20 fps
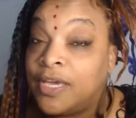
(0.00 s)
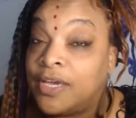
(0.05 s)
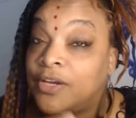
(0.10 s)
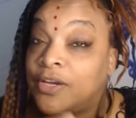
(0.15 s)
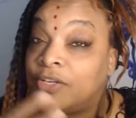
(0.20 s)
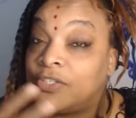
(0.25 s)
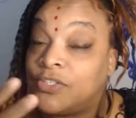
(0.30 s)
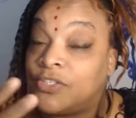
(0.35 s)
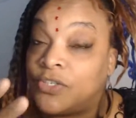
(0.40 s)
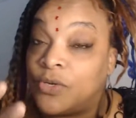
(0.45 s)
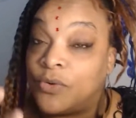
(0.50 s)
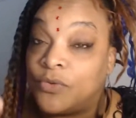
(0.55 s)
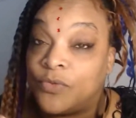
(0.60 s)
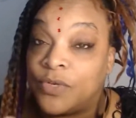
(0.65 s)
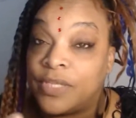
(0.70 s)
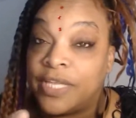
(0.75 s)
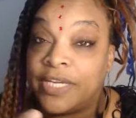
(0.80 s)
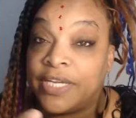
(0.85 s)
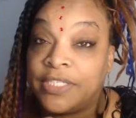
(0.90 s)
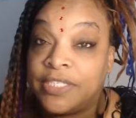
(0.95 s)
Because in
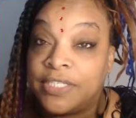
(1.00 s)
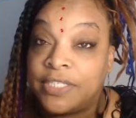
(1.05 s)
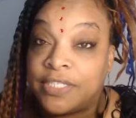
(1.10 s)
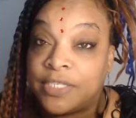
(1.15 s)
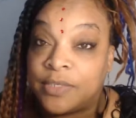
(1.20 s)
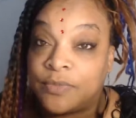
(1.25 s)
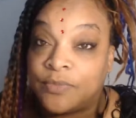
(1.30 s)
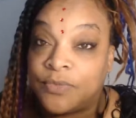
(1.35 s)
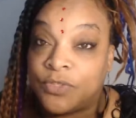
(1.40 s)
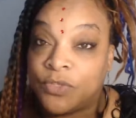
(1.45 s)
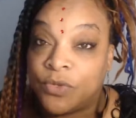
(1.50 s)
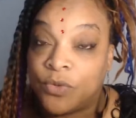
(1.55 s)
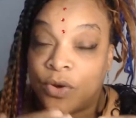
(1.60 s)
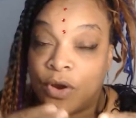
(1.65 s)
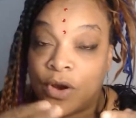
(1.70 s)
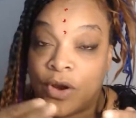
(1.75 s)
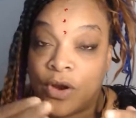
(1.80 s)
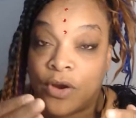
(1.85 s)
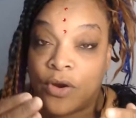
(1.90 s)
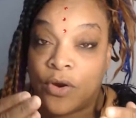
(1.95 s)
relationships, you
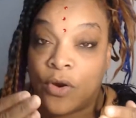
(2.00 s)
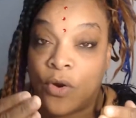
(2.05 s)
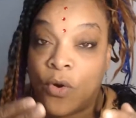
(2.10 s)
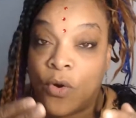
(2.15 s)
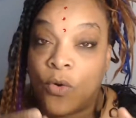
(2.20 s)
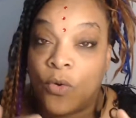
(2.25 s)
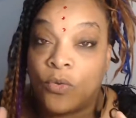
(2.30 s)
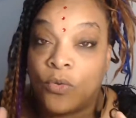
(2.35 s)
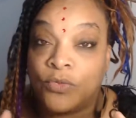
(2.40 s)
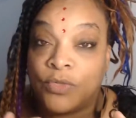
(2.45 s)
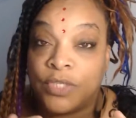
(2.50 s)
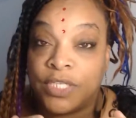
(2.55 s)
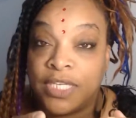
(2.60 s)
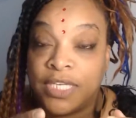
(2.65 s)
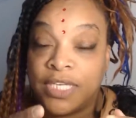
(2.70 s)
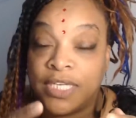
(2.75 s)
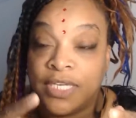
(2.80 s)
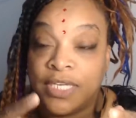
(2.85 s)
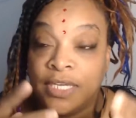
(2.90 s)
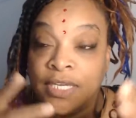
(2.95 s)
are
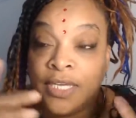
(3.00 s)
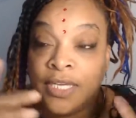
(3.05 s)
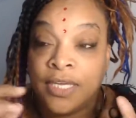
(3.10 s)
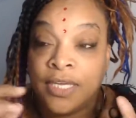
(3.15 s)
only